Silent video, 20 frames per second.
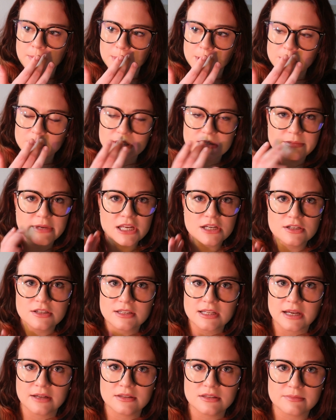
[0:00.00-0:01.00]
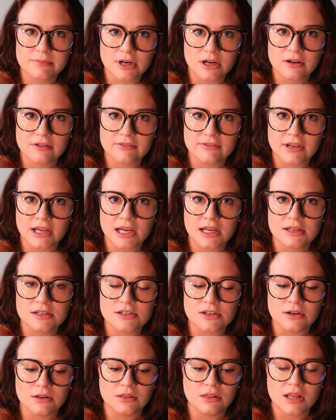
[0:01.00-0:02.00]
your speech sounds
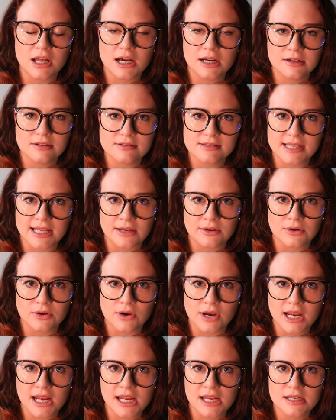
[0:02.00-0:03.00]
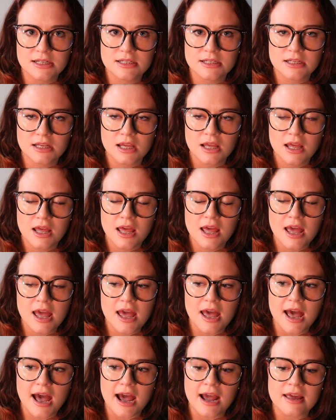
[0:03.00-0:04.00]
perfect, your lungs sound great.
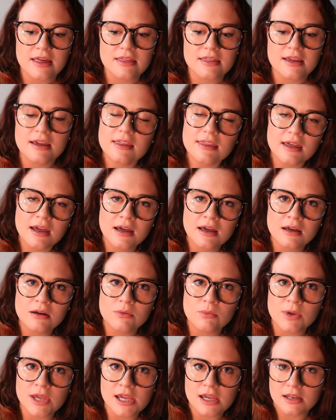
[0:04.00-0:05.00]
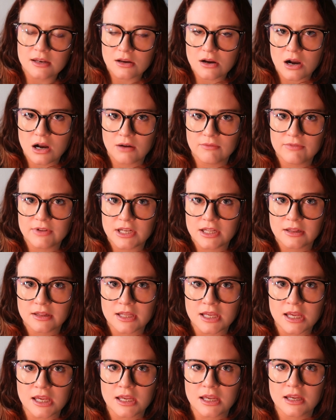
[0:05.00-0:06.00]
I think that we can
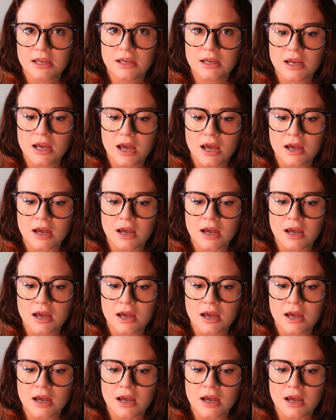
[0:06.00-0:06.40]
confidently